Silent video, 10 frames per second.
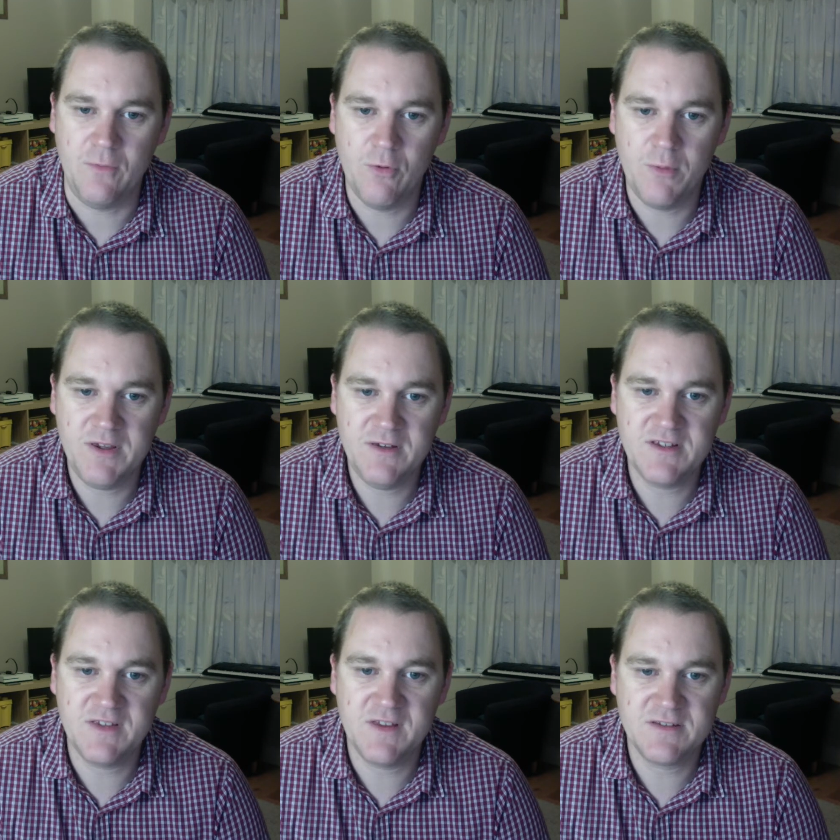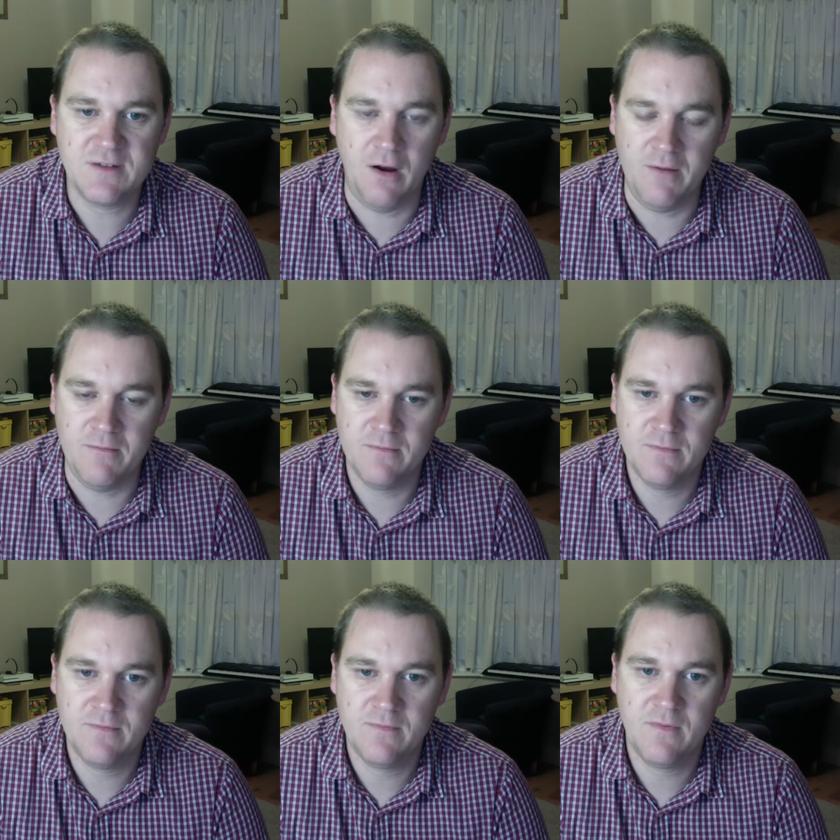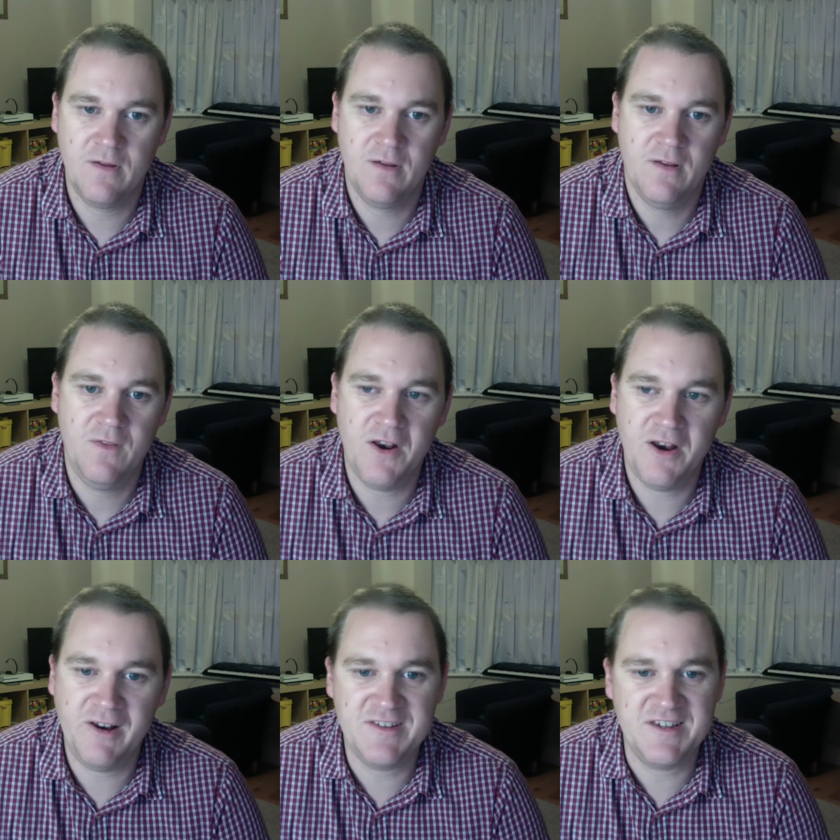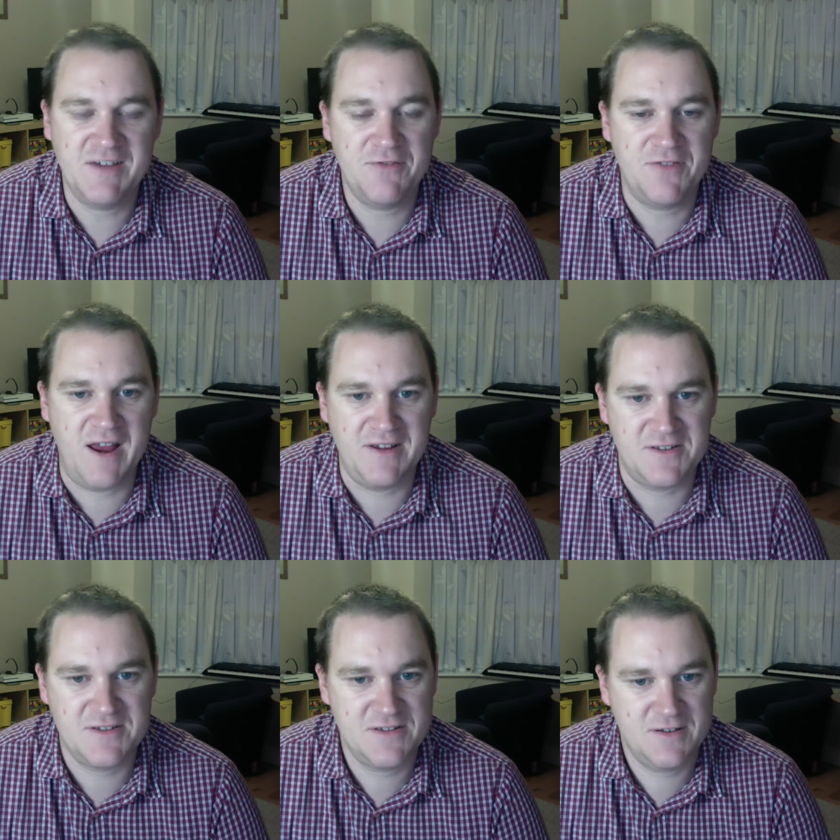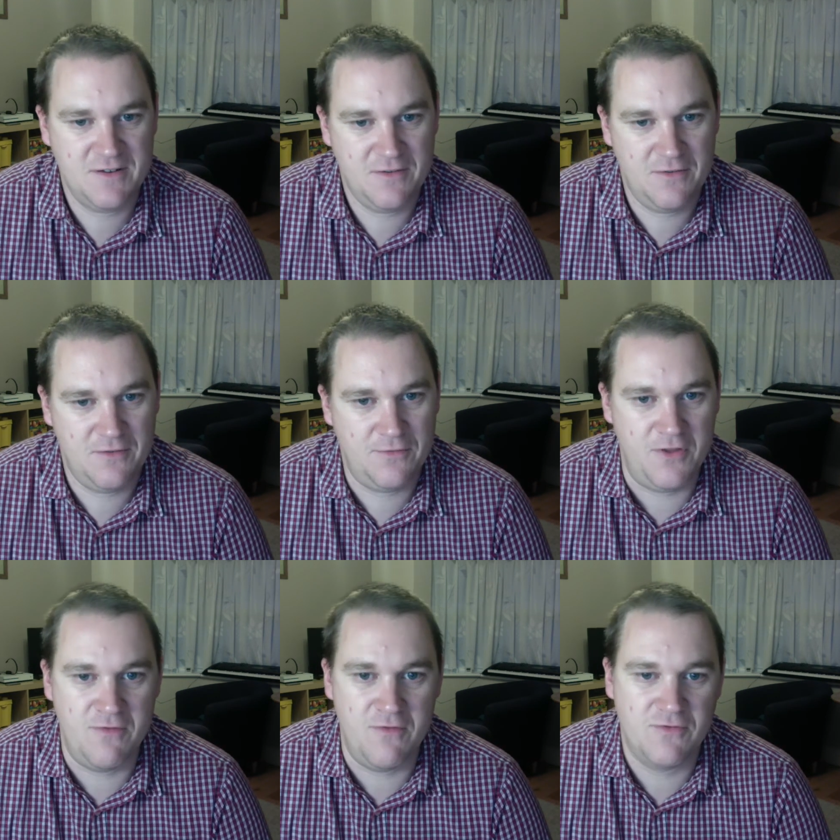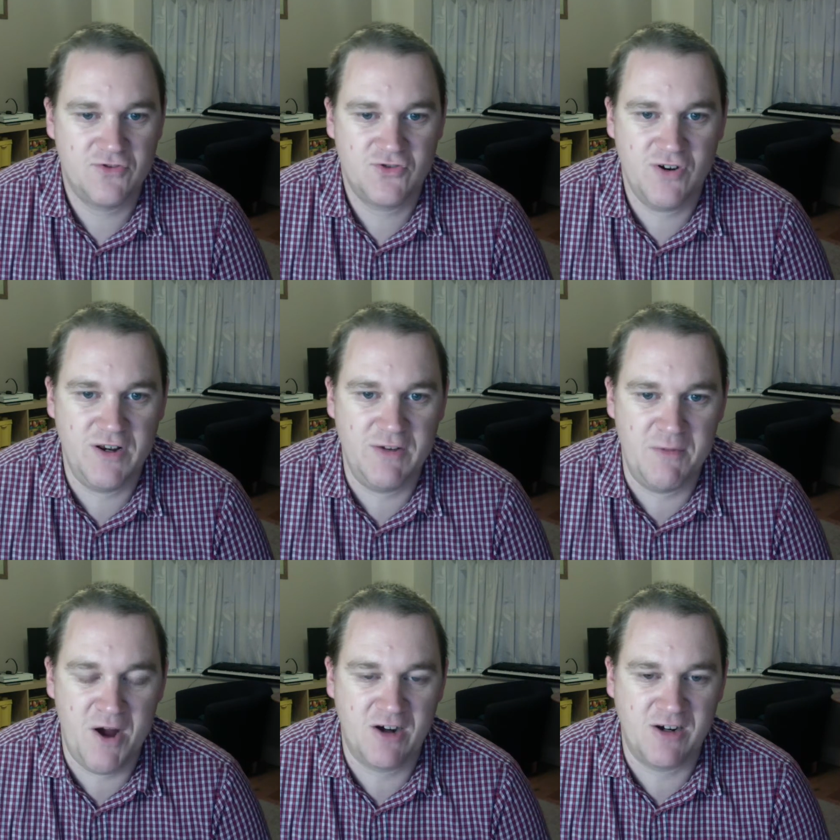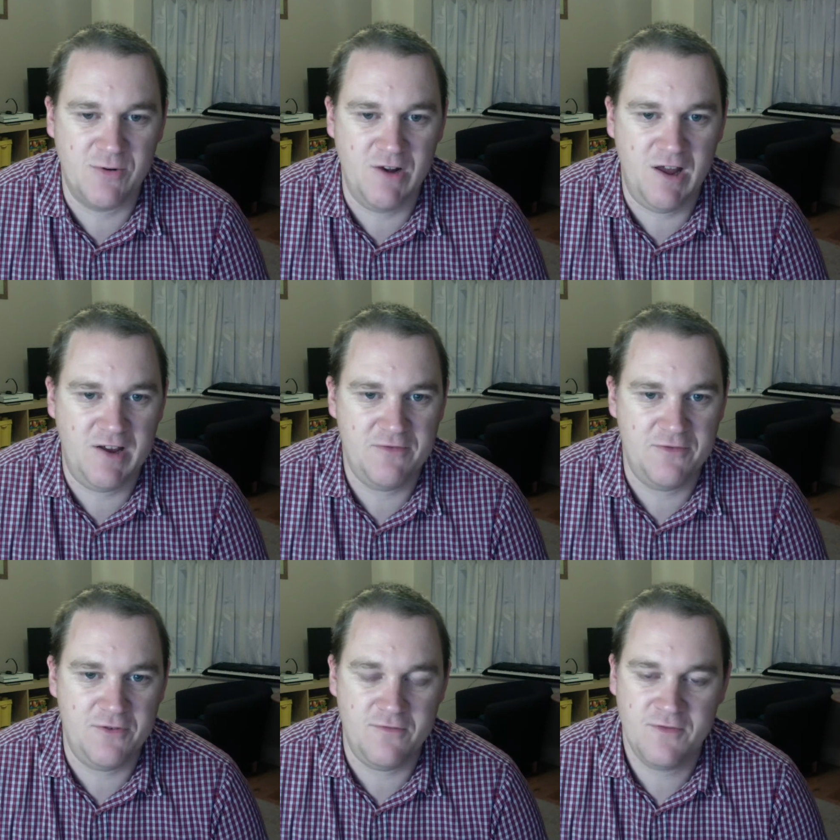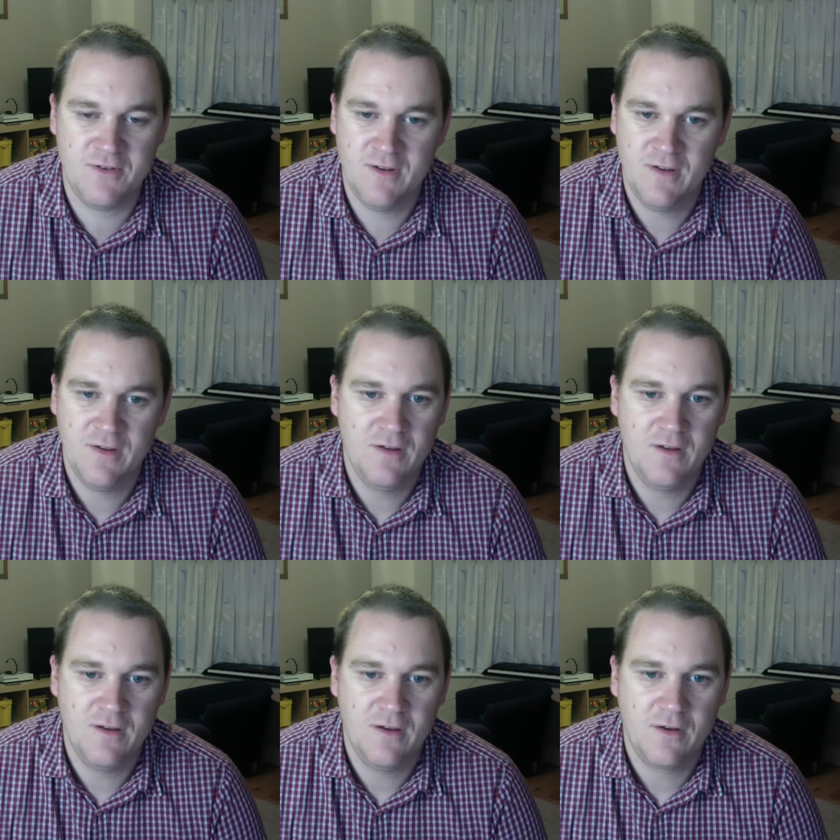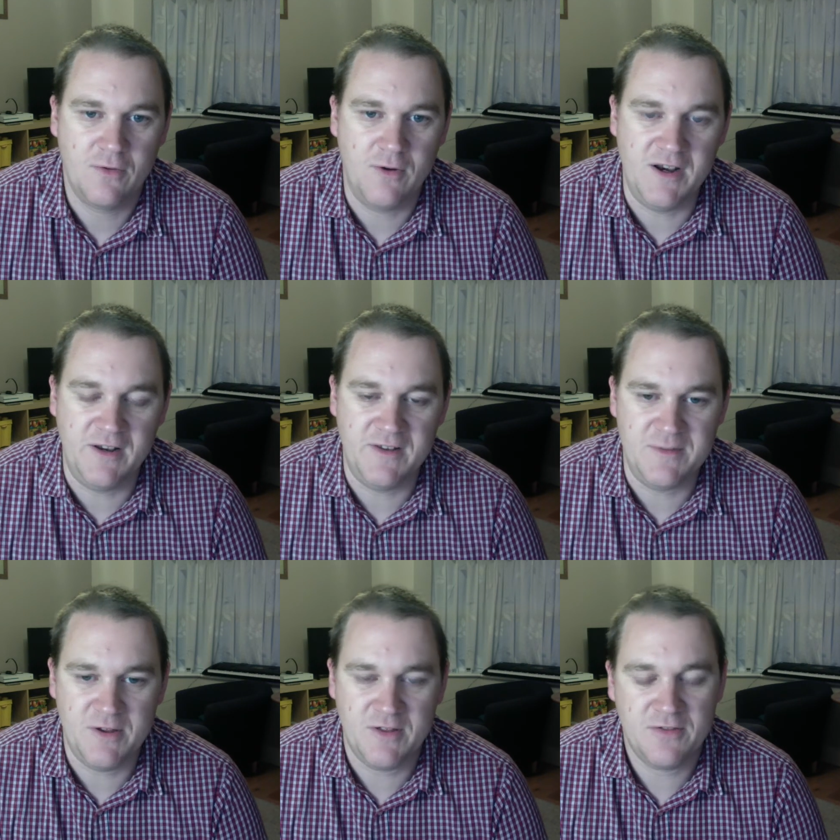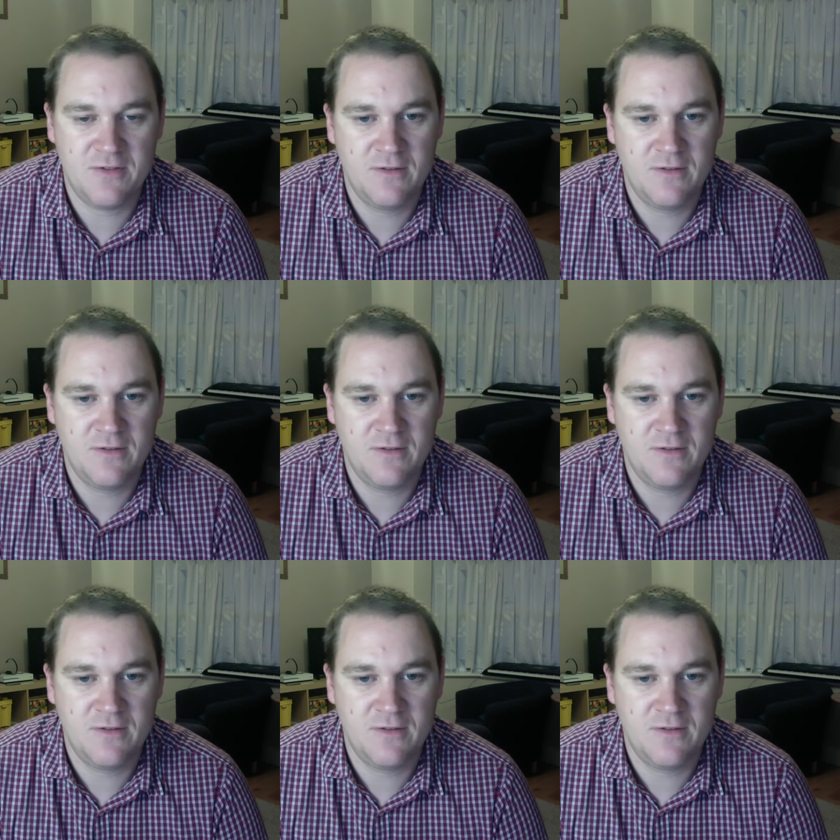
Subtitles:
we'll be using this time not only to give thanks for the truly remarkable life of Queen Elizabeth,